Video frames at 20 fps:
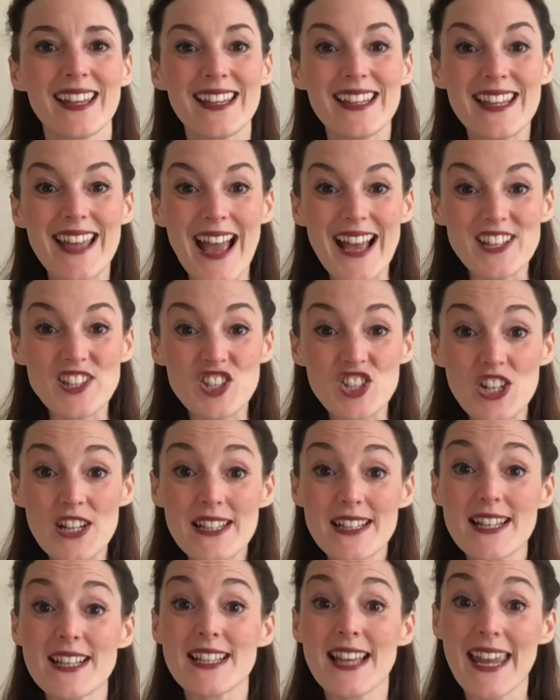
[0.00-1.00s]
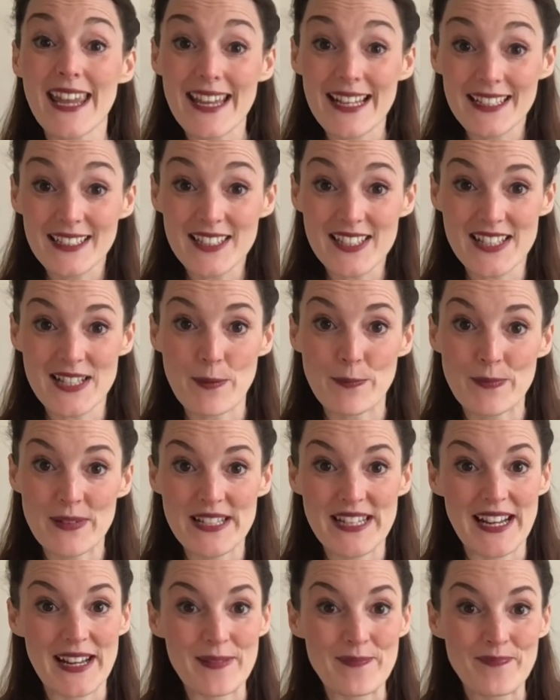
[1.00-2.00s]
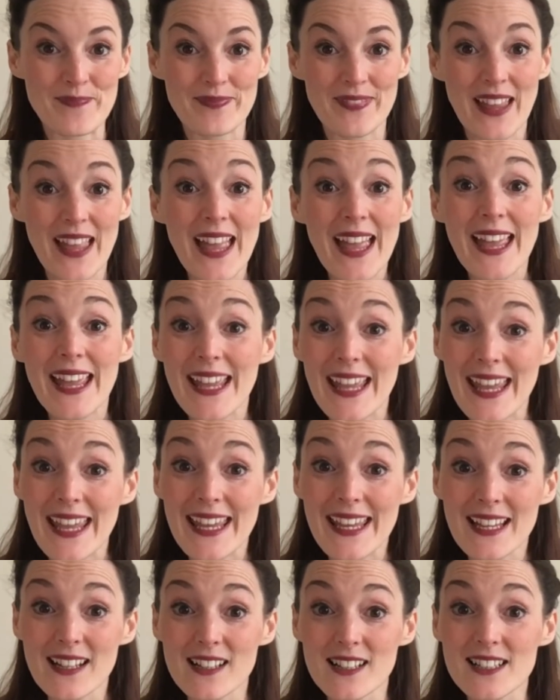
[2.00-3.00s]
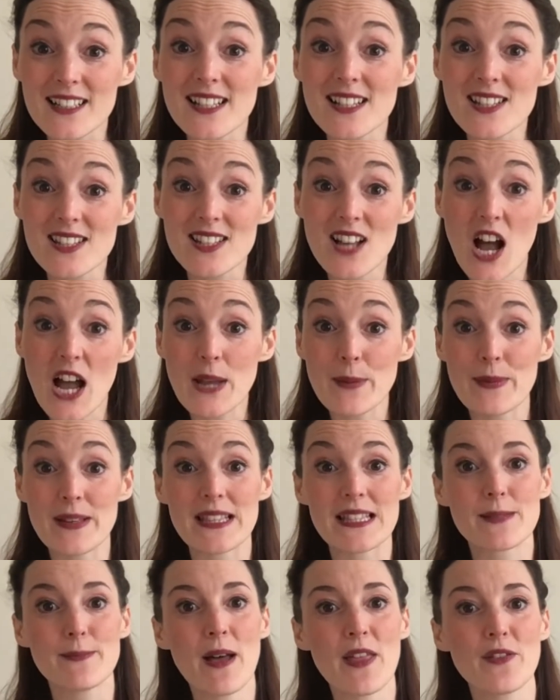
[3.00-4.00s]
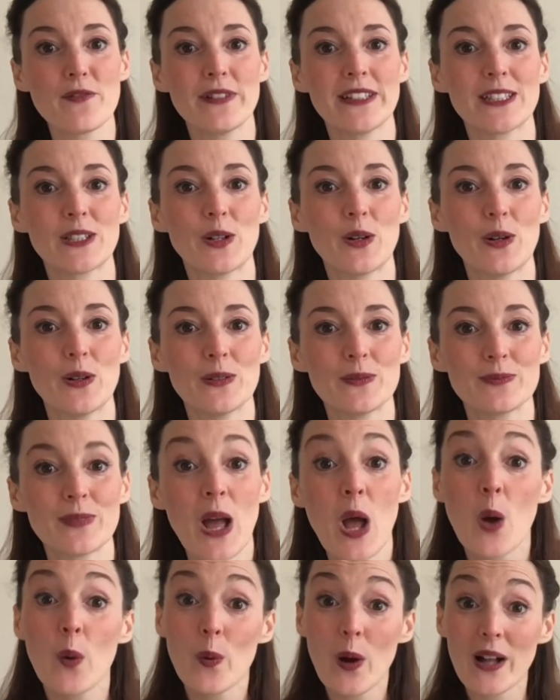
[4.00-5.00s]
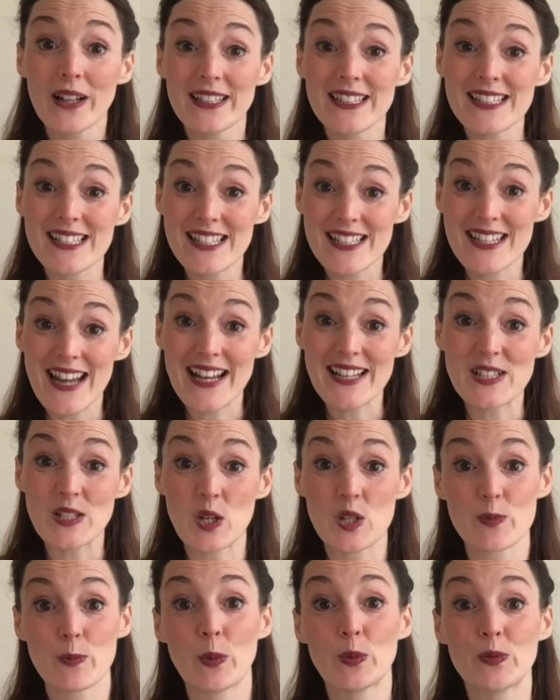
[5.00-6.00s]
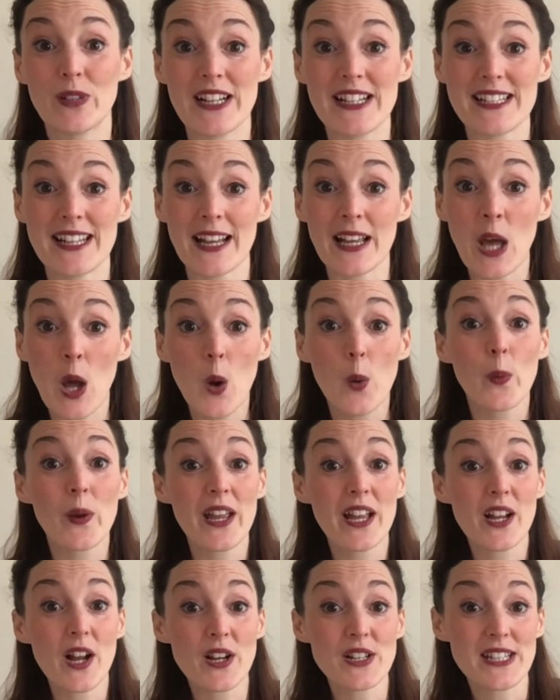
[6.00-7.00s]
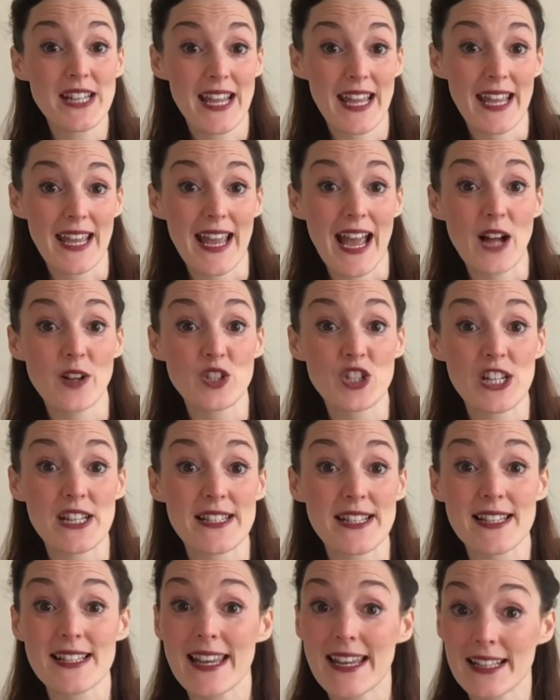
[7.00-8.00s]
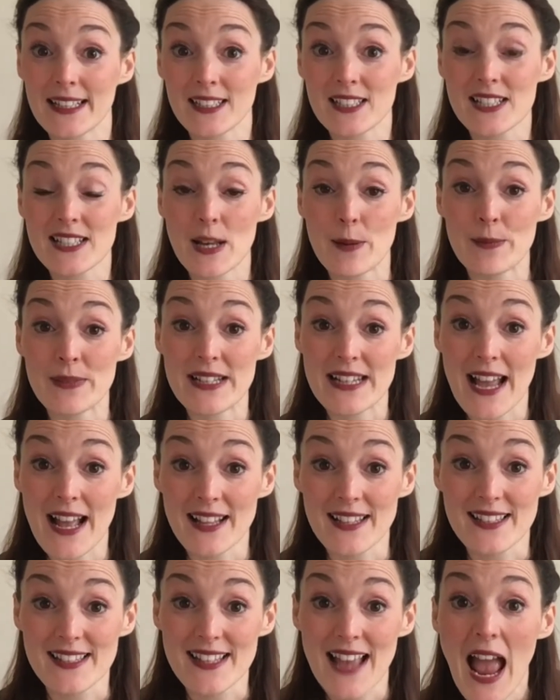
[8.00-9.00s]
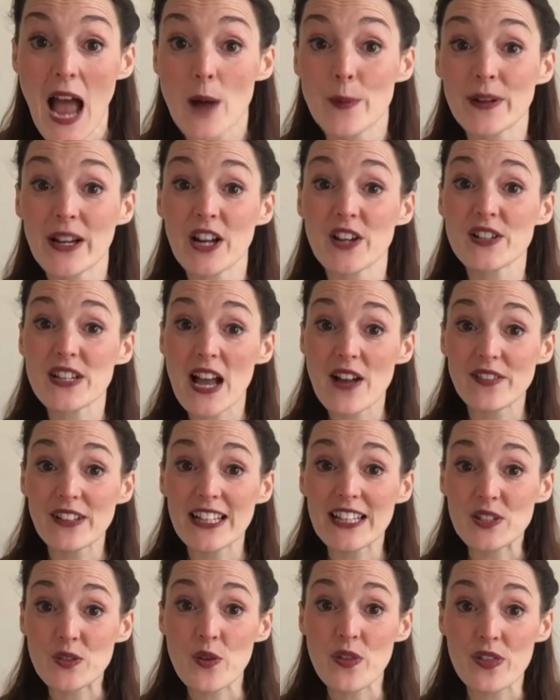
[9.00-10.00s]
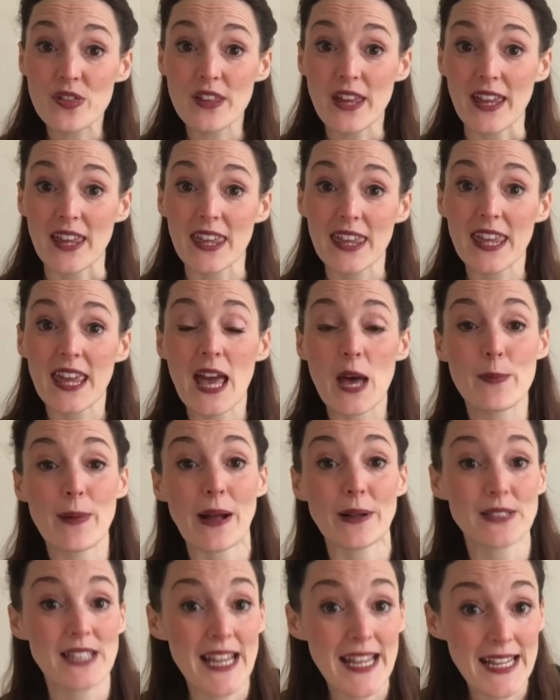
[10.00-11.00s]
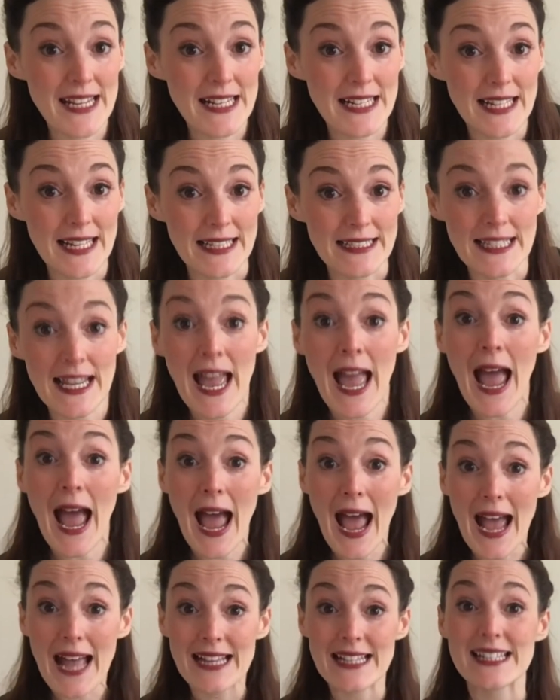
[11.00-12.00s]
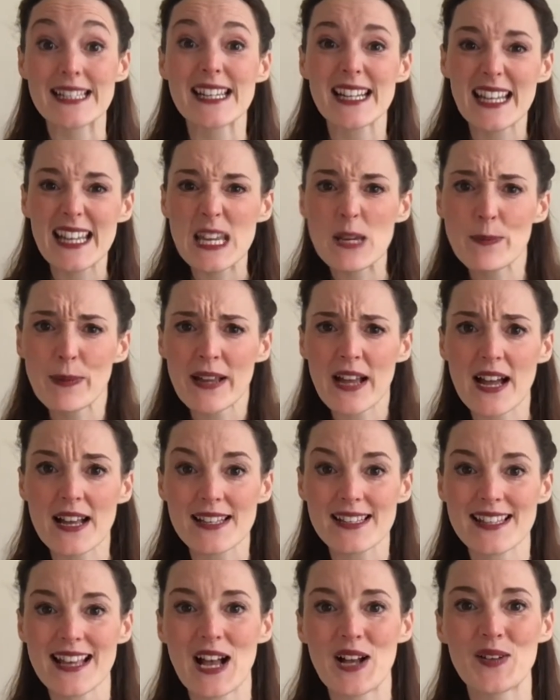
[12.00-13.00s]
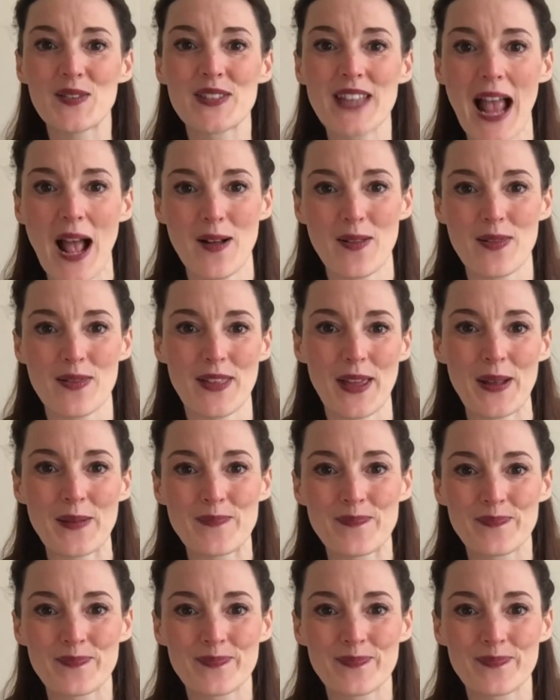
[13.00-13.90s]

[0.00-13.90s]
Yes, Jesus healed somebody. He healed Simon's mother-in-law. Well, in today's Gospel reading, we're going to hear how Jesus healed somebody else, and we're going to have a little think about healing and keeping ourselves healthy.